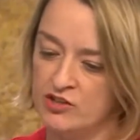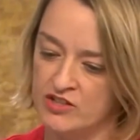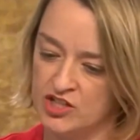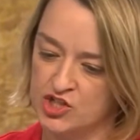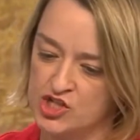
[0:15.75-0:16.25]

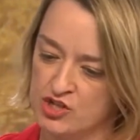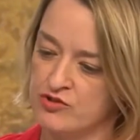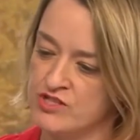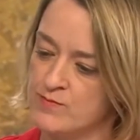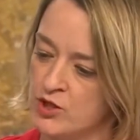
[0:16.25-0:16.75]
the
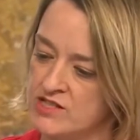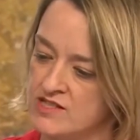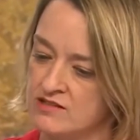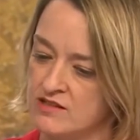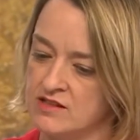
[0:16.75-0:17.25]
insurance
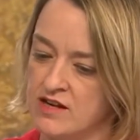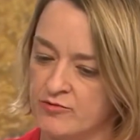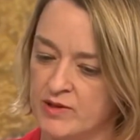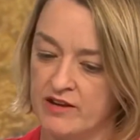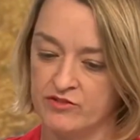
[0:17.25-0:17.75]
policy that the
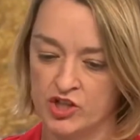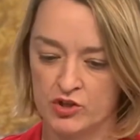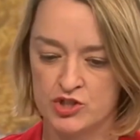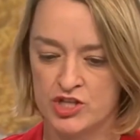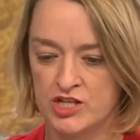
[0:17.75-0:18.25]
government have
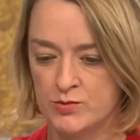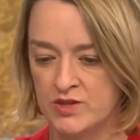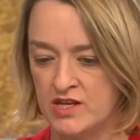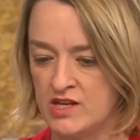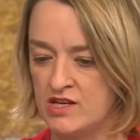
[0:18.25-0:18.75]
negotiated with the